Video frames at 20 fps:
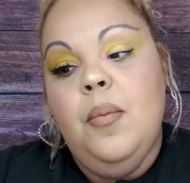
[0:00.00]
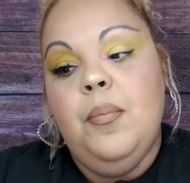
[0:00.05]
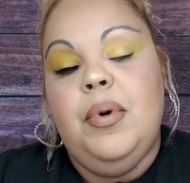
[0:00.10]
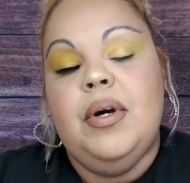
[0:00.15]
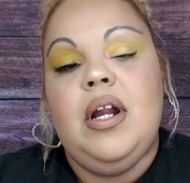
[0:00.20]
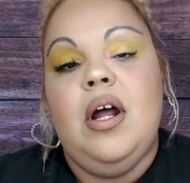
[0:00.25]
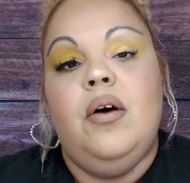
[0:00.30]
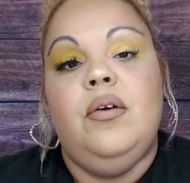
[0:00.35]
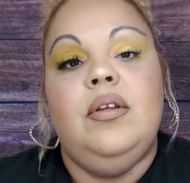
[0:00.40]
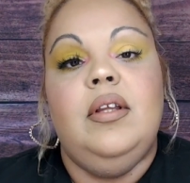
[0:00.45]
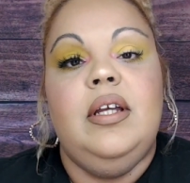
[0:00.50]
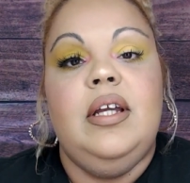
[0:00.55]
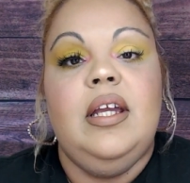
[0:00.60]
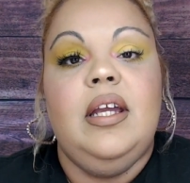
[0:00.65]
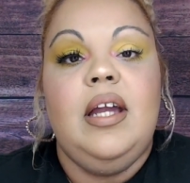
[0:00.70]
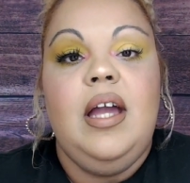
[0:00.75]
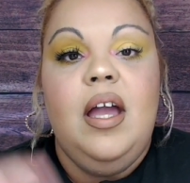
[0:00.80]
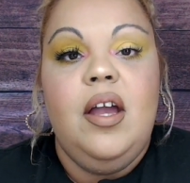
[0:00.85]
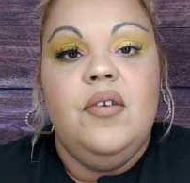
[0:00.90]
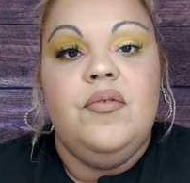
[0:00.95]
But I'll
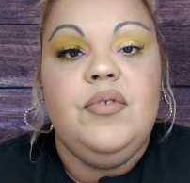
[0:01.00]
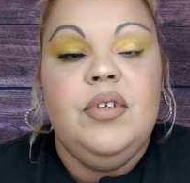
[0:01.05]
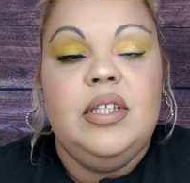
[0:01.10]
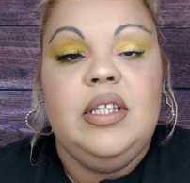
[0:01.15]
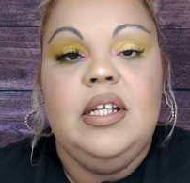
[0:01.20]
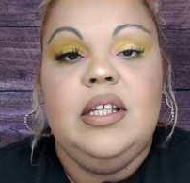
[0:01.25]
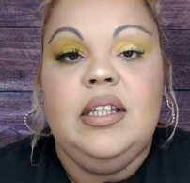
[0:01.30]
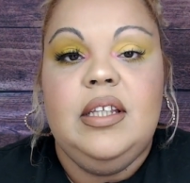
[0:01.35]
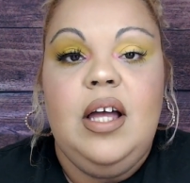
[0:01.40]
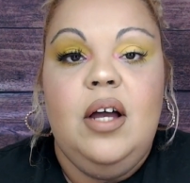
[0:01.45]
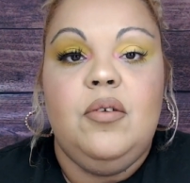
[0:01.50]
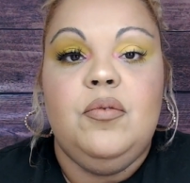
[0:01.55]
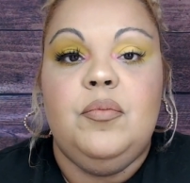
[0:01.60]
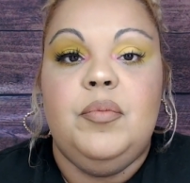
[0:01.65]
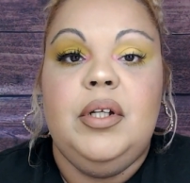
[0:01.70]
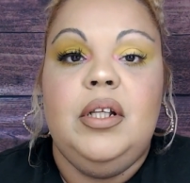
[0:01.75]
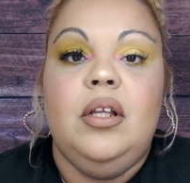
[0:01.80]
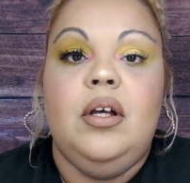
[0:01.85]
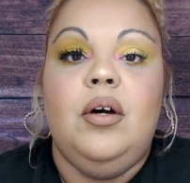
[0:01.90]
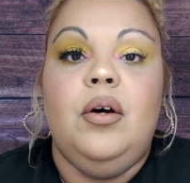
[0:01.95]
link everything down
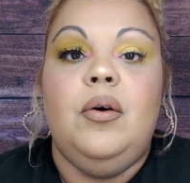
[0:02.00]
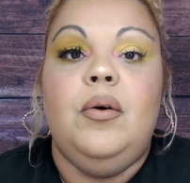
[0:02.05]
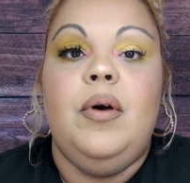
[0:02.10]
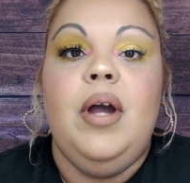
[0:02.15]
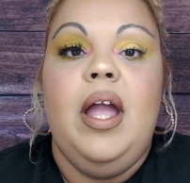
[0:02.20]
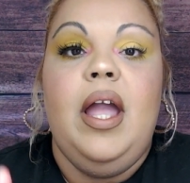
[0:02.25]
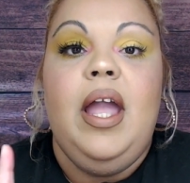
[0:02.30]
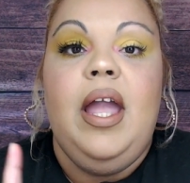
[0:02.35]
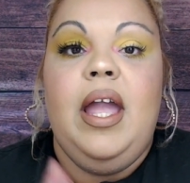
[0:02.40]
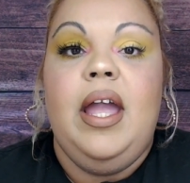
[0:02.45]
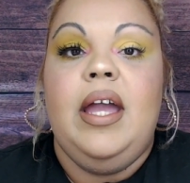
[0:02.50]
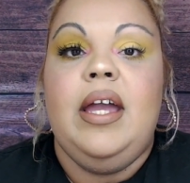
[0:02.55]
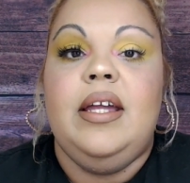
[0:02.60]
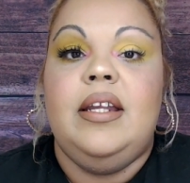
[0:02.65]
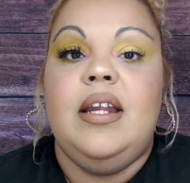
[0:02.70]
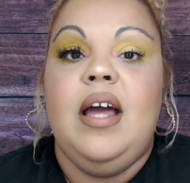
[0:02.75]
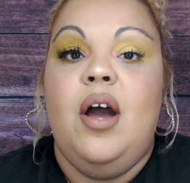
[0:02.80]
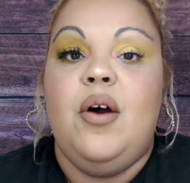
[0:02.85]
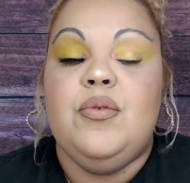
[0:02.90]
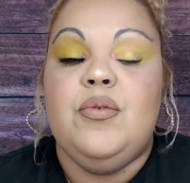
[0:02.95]
below.
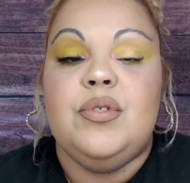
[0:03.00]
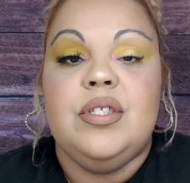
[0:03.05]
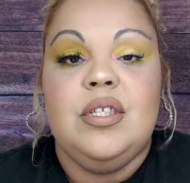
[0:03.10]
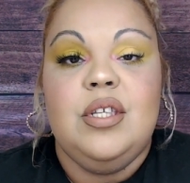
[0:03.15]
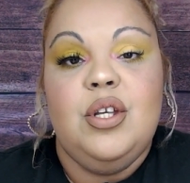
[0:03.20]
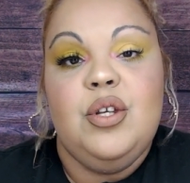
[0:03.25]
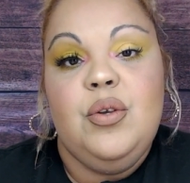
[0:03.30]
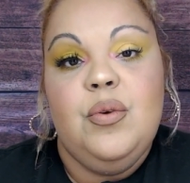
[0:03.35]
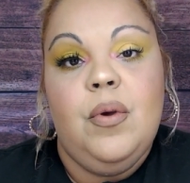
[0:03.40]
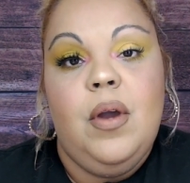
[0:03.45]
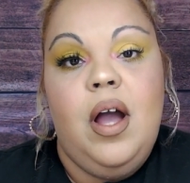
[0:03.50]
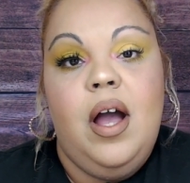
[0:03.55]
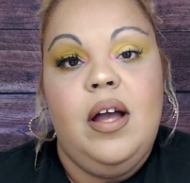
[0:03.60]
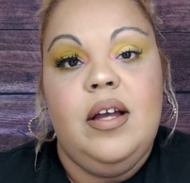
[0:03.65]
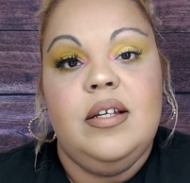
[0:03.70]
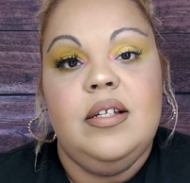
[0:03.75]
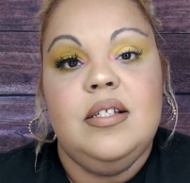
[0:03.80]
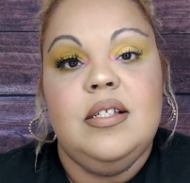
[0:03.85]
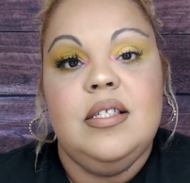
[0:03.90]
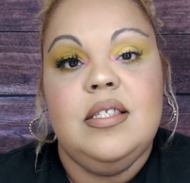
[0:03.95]
And I'll see you
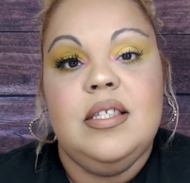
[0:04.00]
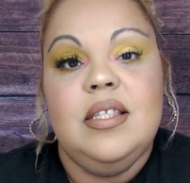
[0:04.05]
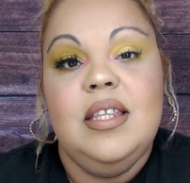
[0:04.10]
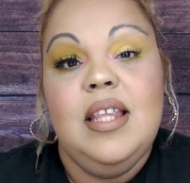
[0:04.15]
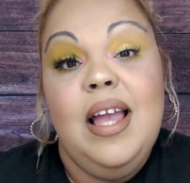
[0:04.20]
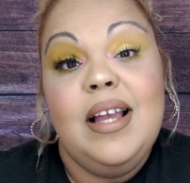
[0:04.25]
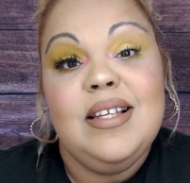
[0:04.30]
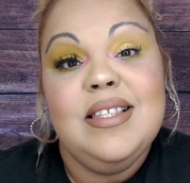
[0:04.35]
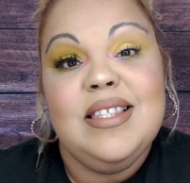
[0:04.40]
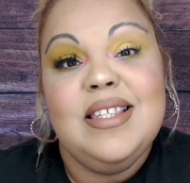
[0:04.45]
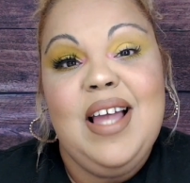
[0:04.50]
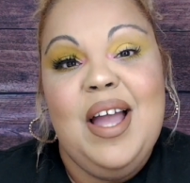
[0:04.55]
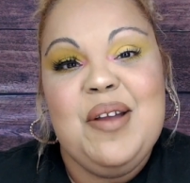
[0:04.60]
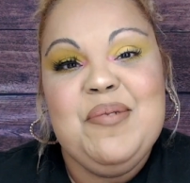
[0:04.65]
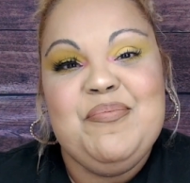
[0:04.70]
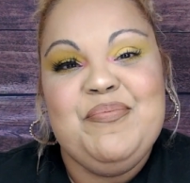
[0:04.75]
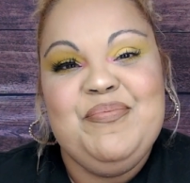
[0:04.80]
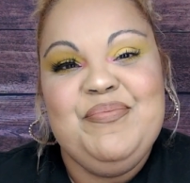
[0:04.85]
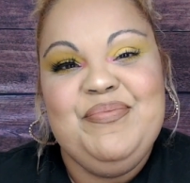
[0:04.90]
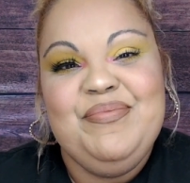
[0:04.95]
guys next
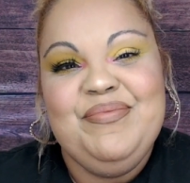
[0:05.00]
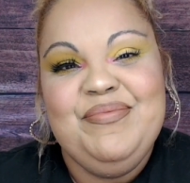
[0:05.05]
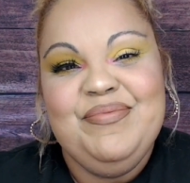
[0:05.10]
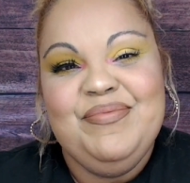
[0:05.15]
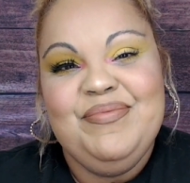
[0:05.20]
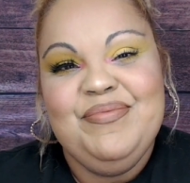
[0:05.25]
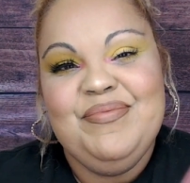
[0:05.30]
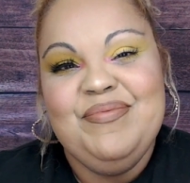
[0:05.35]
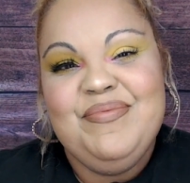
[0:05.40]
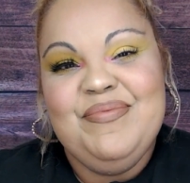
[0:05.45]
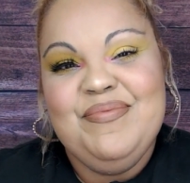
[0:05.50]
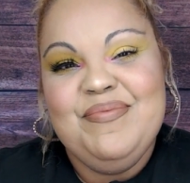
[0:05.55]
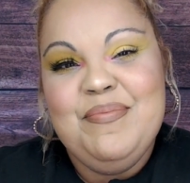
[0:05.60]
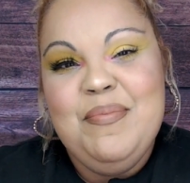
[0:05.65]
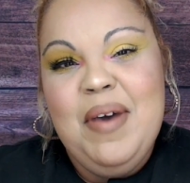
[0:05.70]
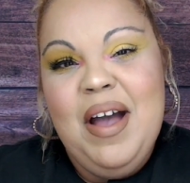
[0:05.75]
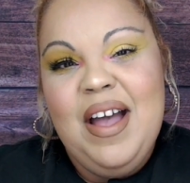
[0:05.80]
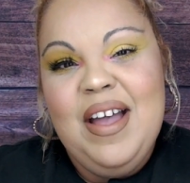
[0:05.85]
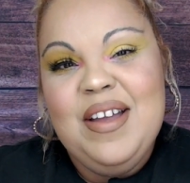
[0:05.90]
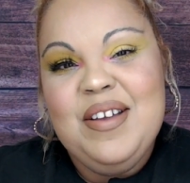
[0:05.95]
time.
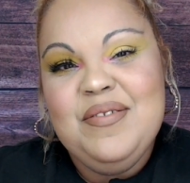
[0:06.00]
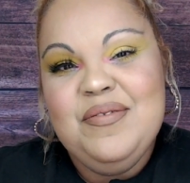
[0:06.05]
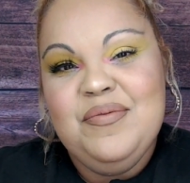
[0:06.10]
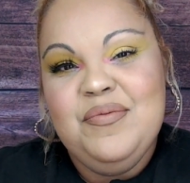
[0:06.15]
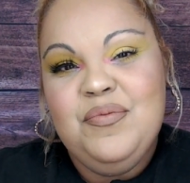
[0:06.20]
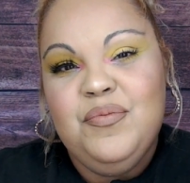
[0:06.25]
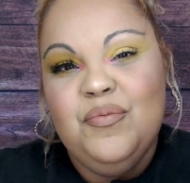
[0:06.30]
Bye.